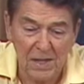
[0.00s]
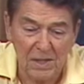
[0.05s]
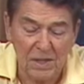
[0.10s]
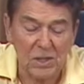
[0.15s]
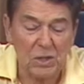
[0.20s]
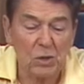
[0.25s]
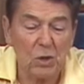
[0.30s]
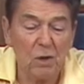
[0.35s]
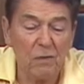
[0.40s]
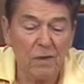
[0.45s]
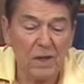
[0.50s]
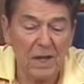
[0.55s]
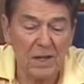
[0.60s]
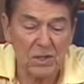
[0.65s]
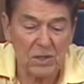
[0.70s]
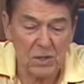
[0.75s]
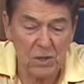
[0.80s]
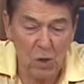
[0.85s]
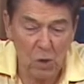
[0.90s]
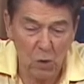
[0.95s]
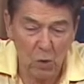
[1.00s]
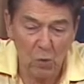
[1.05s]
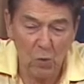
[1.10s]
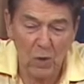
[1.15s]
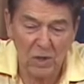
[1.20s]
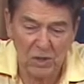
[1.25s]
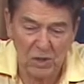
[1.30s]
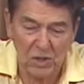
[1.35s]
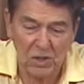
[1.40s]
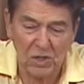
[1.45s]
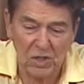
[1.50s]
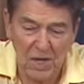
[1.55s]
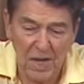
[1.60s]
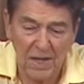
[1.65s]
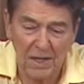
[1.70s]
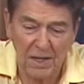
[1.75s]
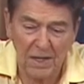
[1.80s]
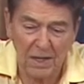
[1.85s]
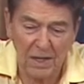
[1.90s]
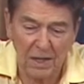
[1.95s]
The Soviets know what's at
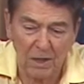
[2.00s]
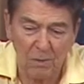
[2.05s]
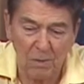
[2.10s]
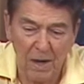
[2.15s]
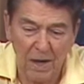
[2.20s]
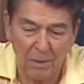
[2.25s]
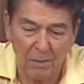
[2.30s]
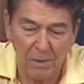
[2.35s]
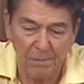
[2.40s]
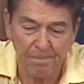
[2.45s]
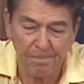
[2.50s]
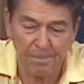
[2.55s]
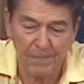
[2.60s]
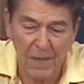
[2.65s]
stake in Nicaragua,